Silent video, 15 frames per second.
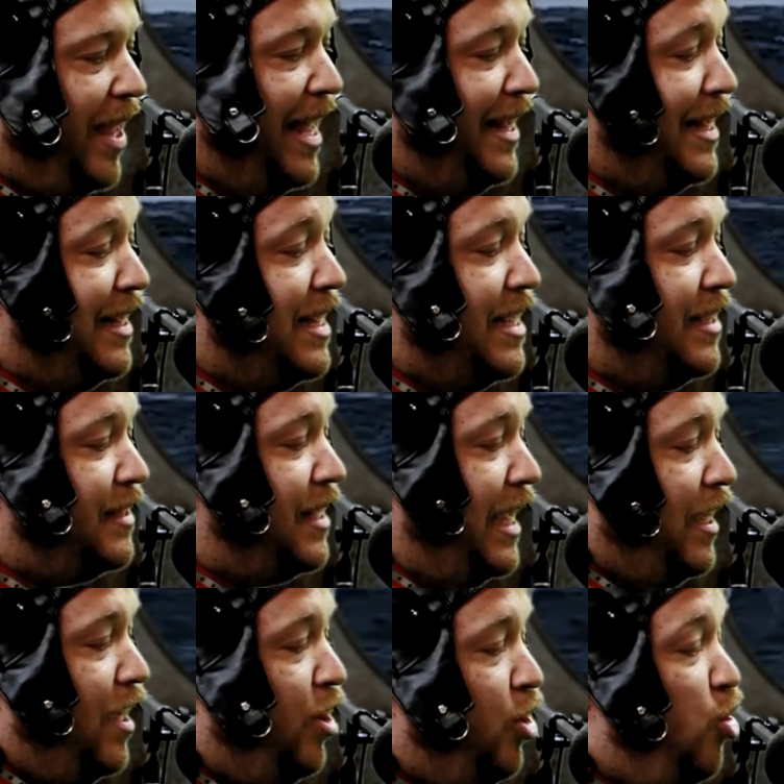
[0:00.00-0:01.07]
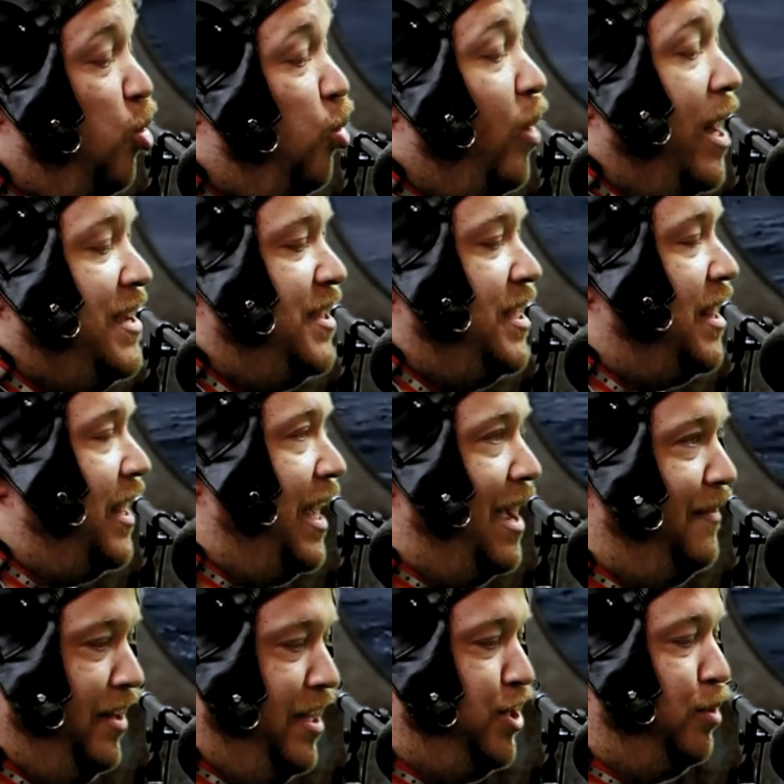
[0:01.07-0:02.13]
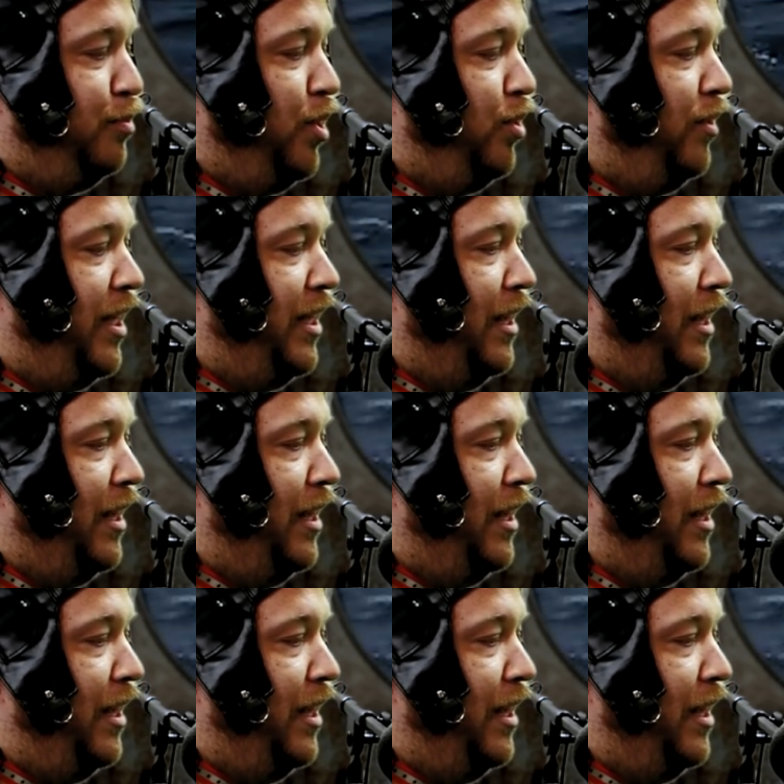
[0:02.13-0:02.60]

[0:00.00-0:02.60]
and it is like crazy that I haven't hit your boat right